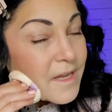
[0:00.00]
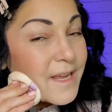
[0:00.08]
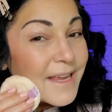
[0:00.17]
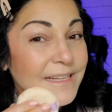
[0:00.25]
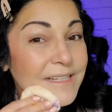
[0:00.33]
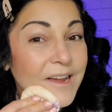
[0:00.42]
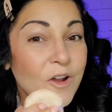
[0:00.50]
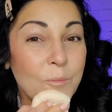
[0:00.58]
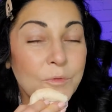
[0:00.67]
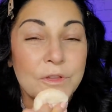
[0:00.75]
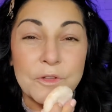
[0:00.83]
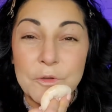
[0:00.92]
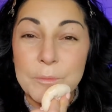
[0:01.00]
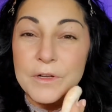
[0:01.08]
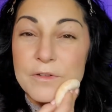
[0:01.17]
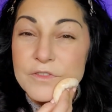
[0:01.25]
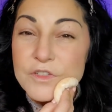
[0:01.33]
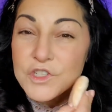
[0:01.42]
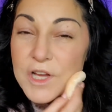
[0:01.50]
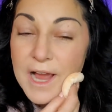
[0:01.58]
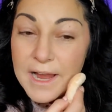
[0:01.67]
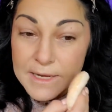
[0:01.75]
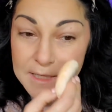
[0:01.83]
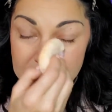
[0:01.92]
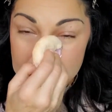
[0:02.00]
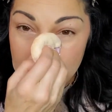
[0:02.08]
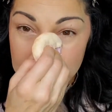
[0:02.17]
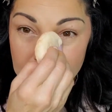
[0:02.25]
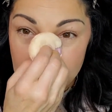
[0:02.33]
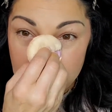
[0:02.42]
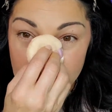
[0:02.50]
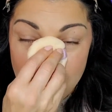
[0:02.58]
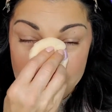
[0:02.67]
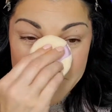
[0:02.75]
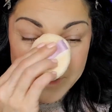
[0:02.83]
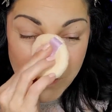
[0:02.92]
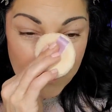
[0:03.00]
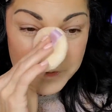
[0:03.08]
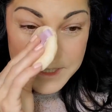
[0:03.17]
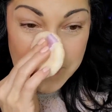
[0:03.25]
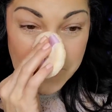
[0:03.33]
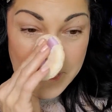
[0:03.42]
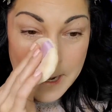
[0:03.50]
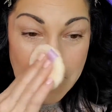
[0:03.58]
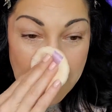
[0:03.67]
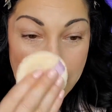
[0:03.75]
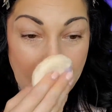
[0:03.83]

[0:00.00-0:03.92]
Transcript: and to help with a little bit of shine, especially around my nose area.